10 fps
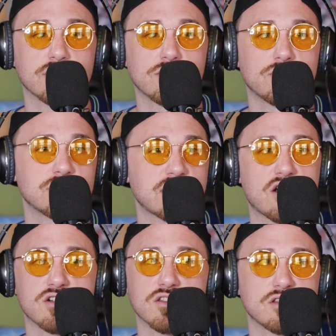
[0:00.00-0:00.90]
going down,
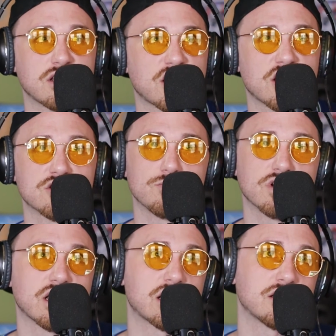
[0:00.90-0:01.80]
and then they catch him
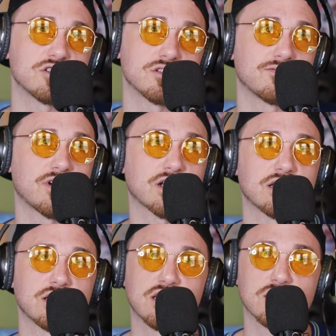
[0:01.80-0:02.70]
again and just
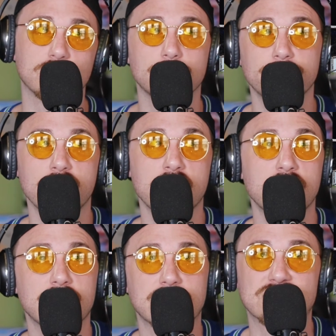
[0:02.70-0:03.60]
fucking kill him.
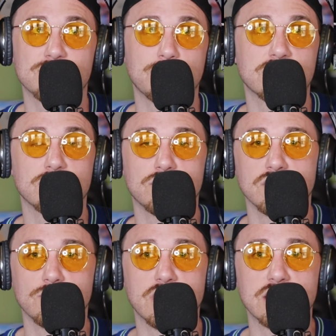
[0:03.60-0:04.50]
That's about the only
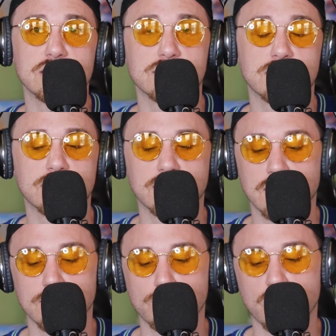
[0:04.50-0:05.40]
way he's going to
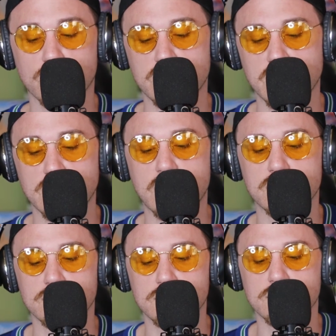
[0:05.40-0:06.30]
get Poirier out of
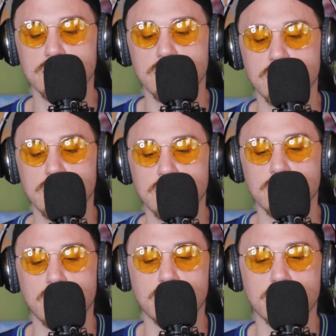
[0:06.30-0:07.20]
there.
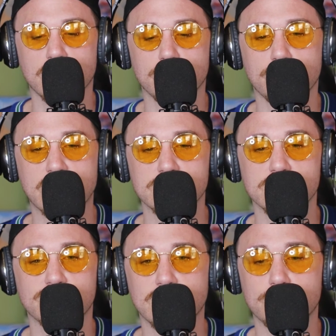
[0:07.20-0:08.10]
I
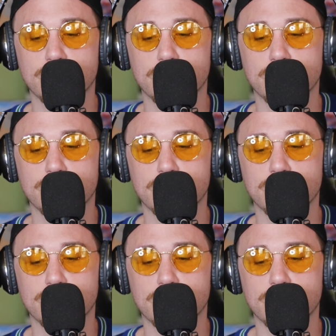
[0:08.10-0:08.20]
just think